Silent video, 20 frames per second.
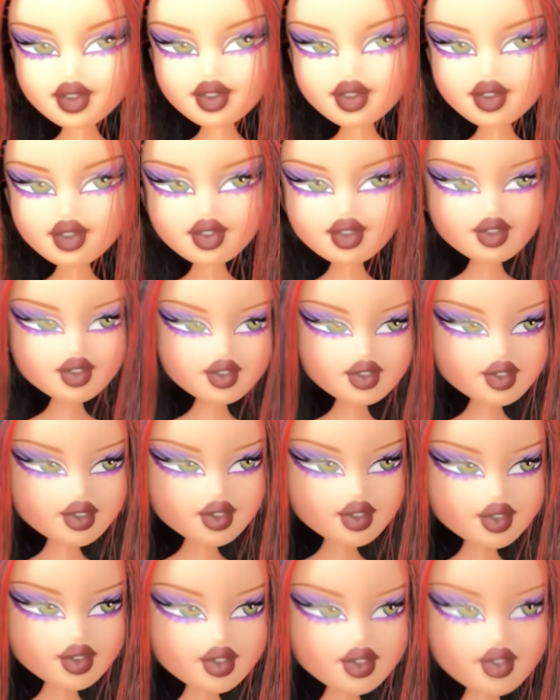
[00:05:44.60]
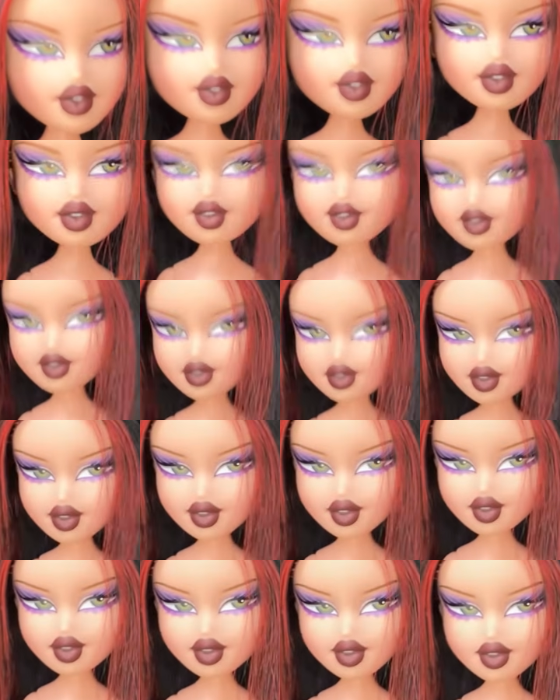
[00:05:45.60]
Literally, Lena with her hair
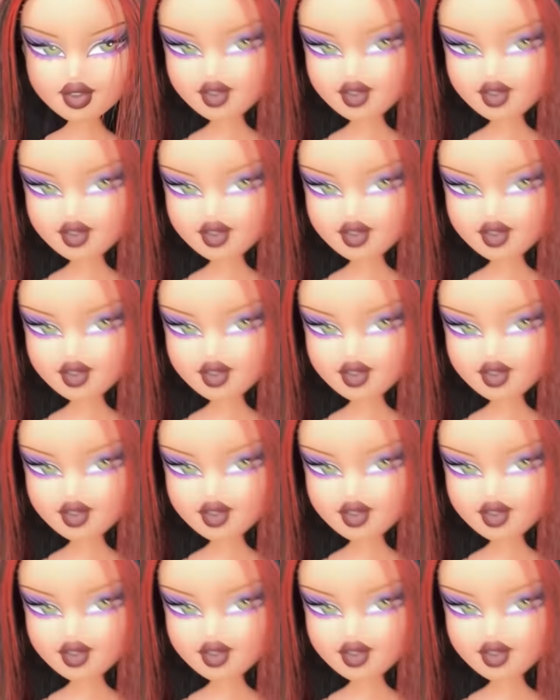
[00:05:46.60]
down